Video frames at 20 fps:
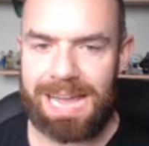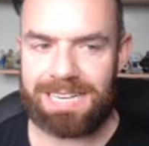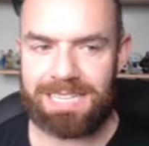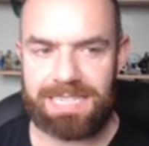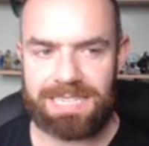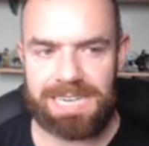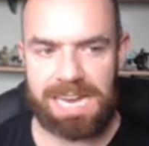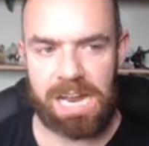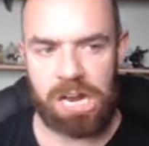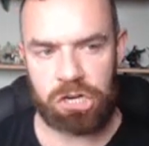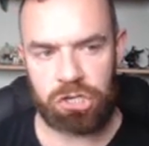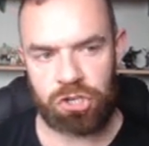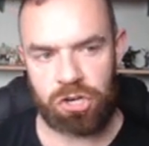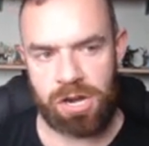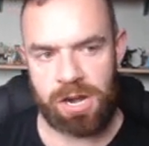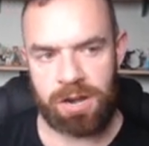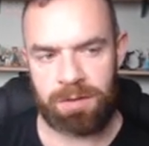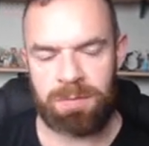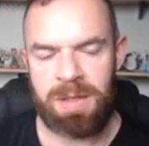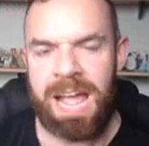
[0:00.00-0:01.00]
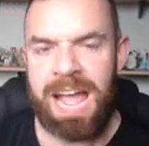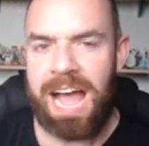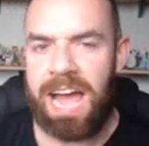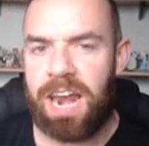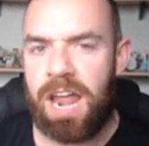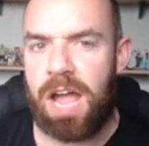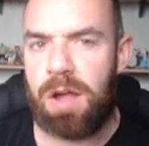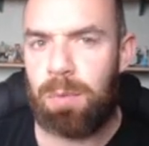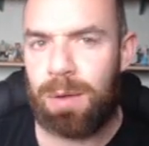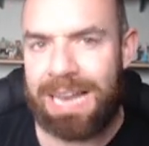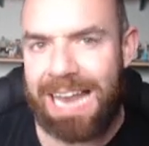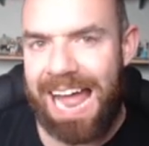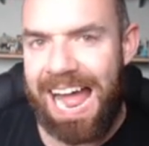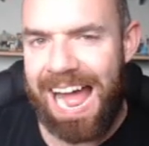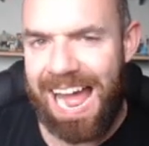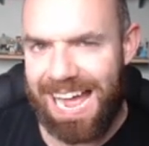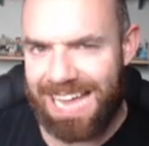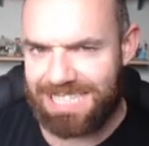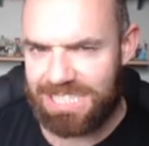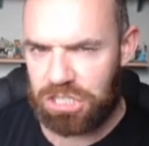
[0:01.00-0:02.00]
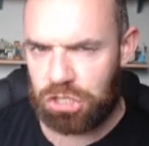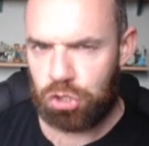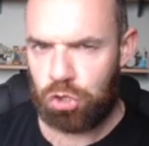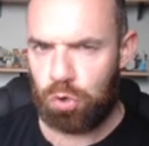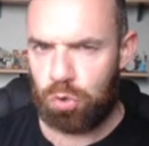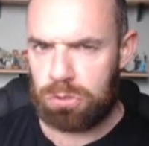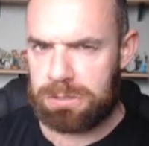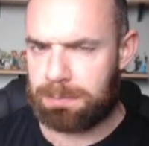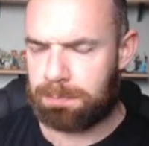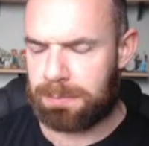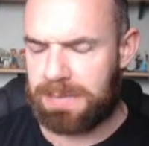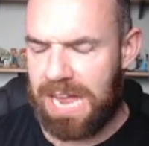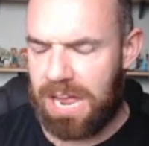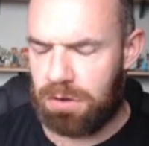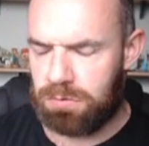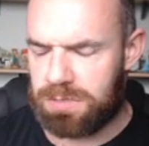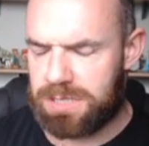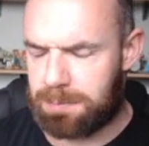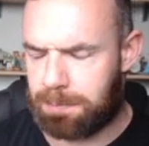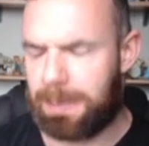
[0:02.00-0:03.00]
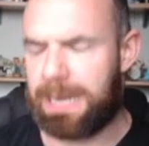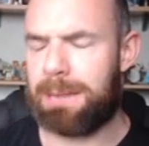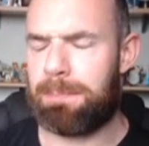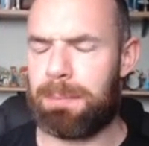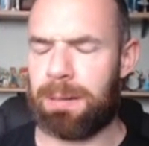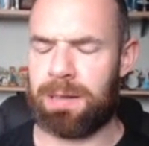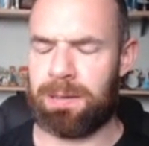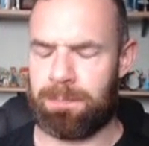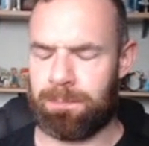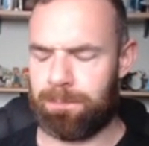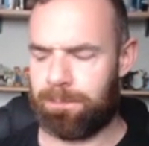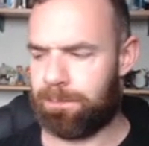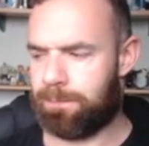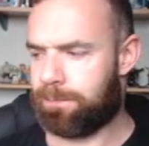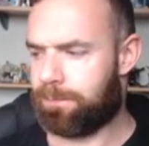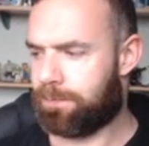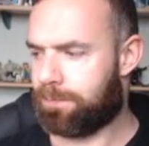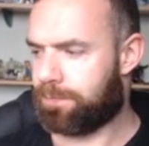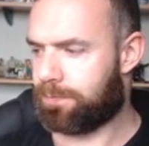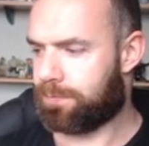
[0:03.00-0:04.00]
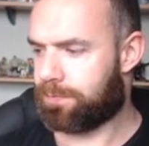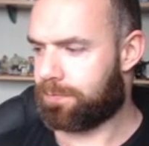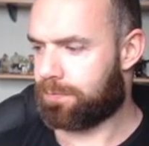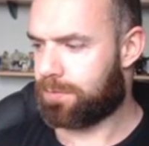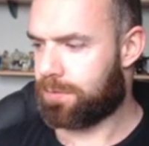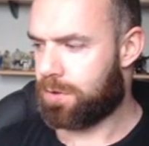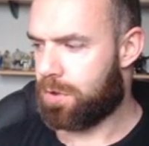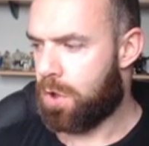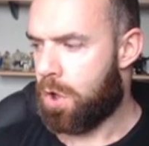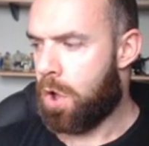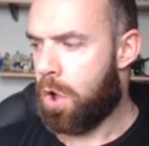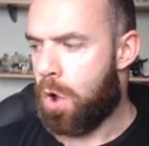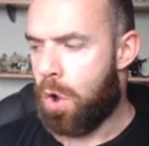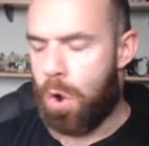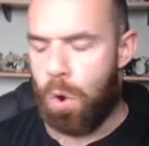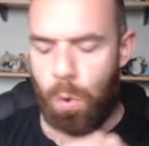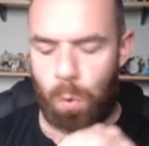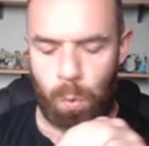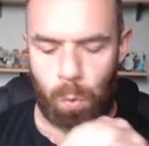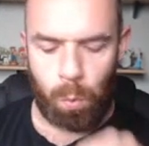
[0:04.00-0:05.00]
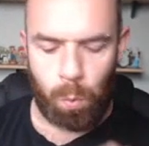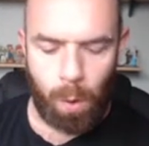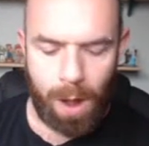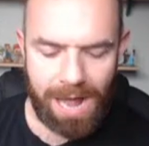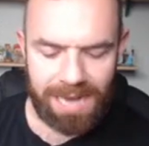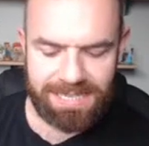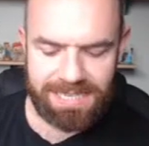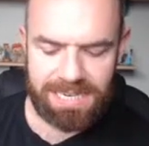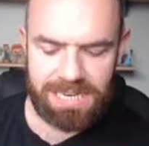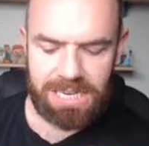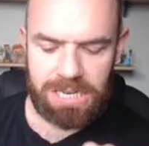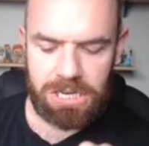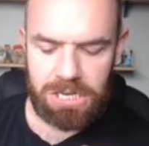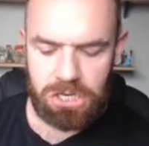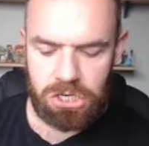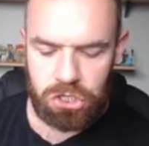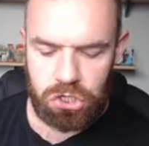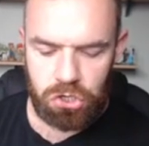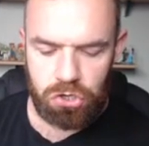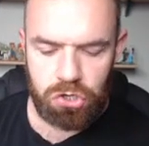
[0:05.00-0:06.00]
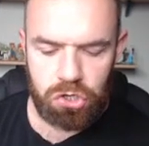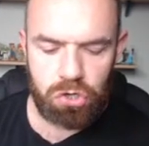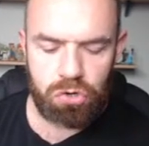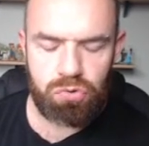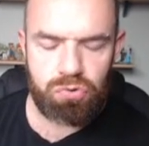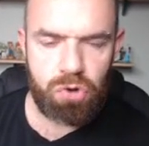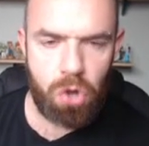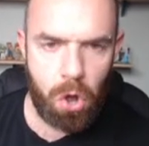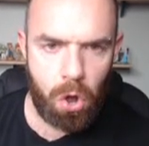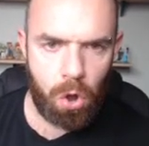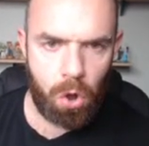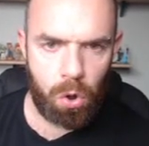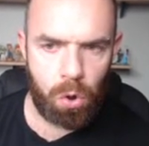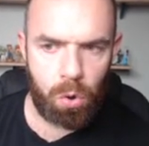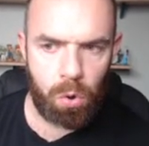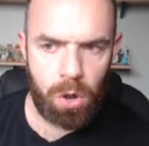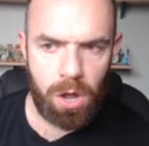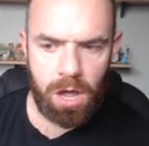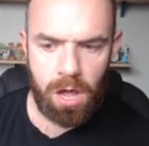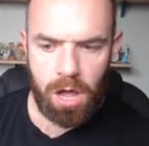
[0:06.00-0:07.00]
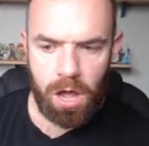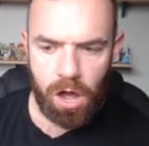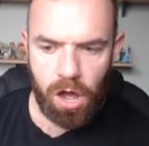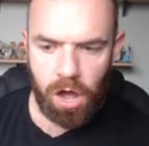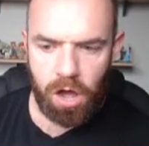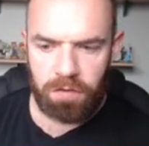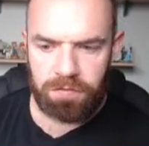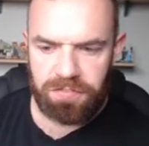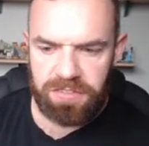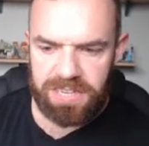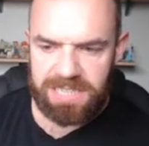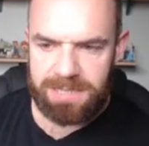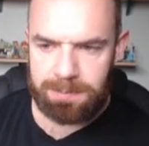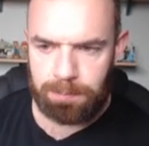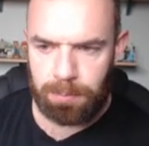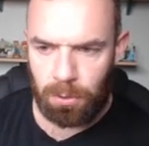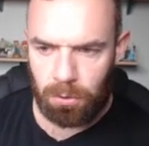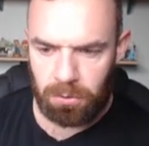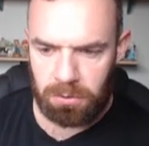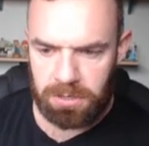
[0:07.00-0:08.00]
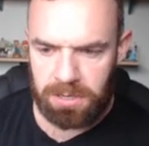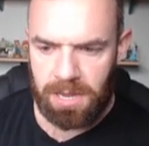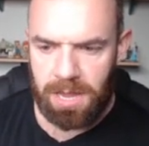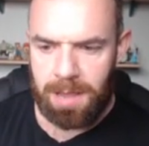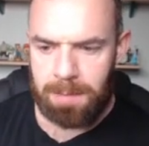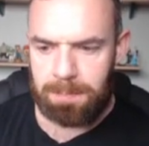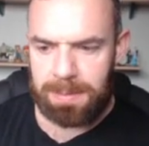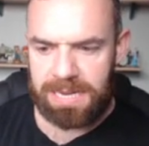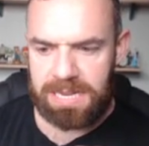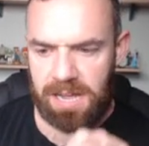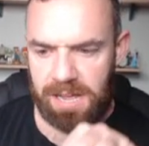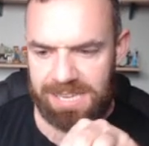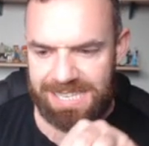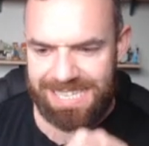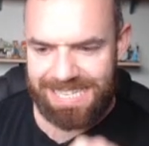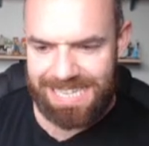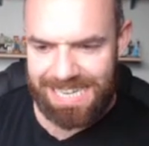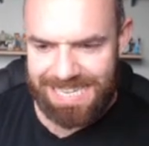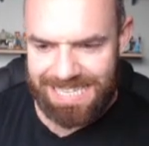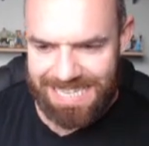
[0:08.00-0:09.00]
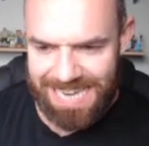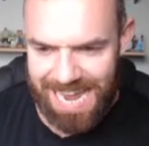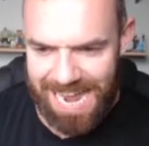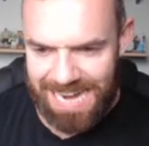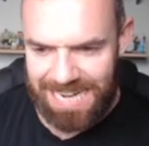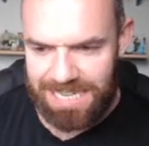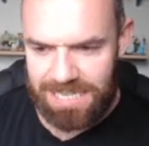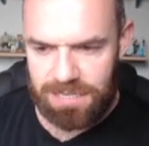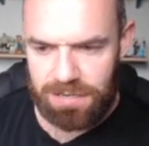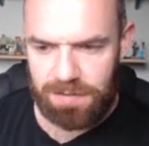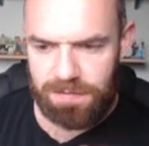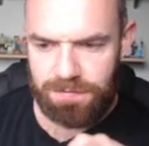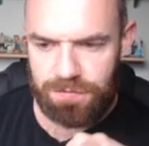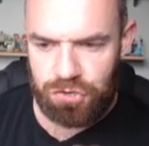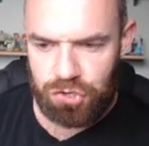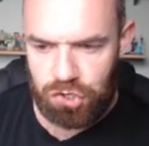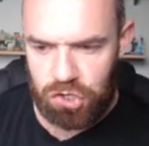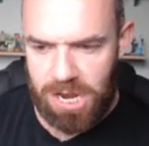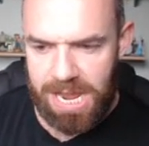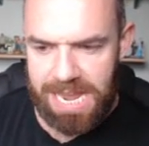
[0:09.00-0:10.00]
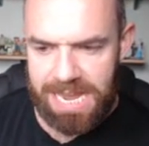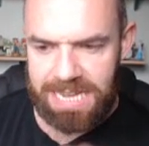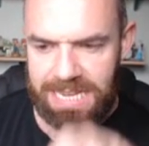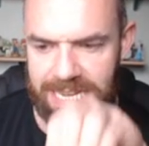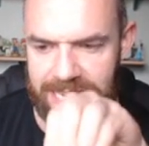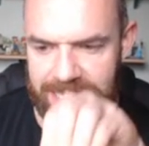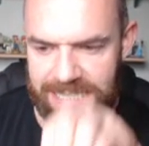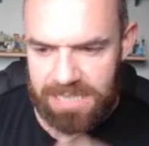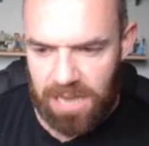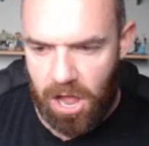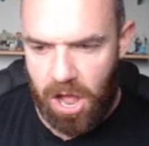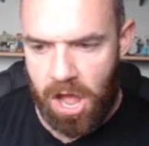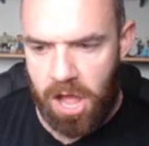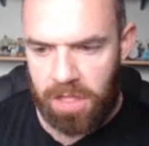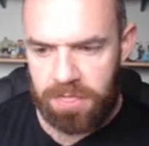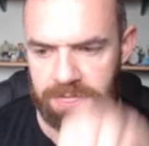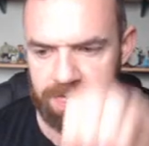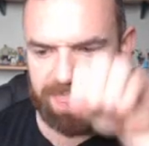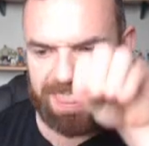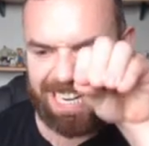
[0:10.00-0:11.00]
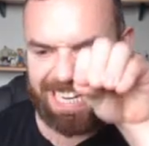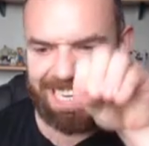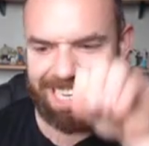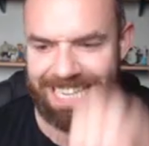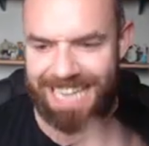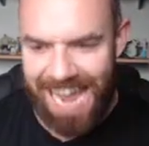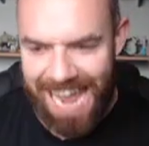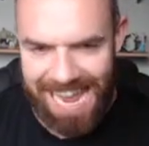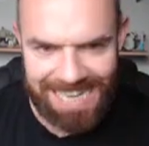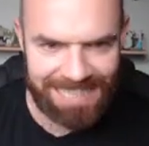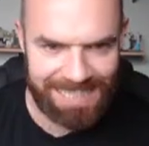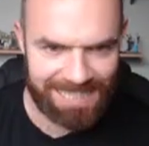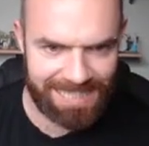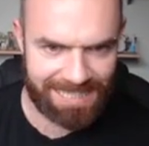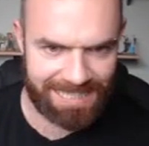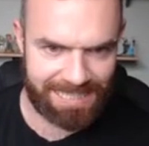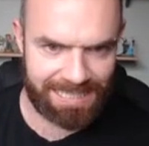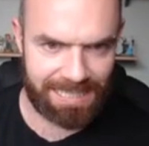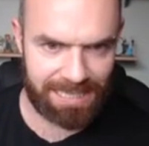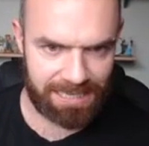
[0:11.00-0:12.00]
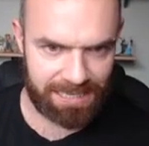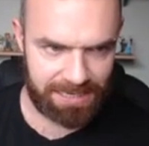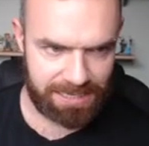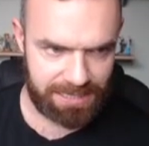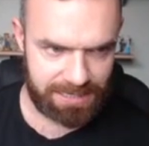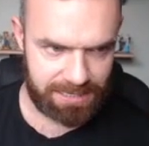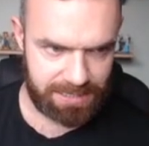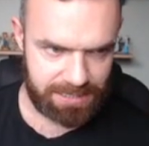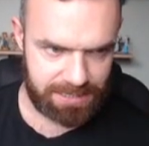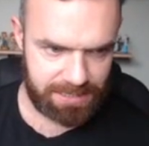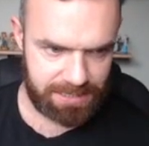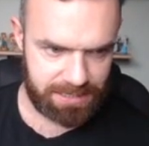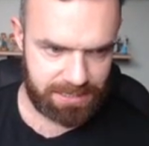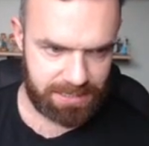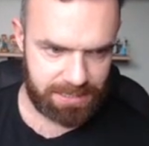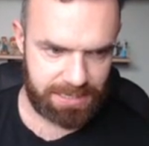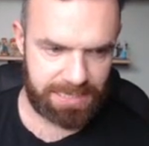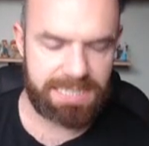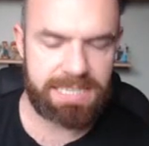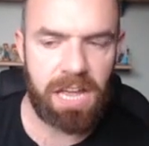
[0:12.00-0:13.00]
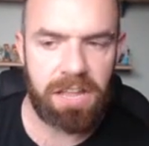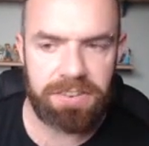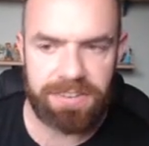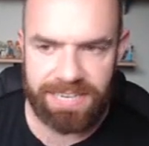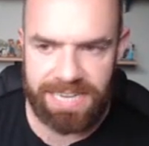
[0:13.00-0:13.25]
to Darkshire. And I will ask those townspeople, what do you know of this book? Because Detective J is on the case. He's on the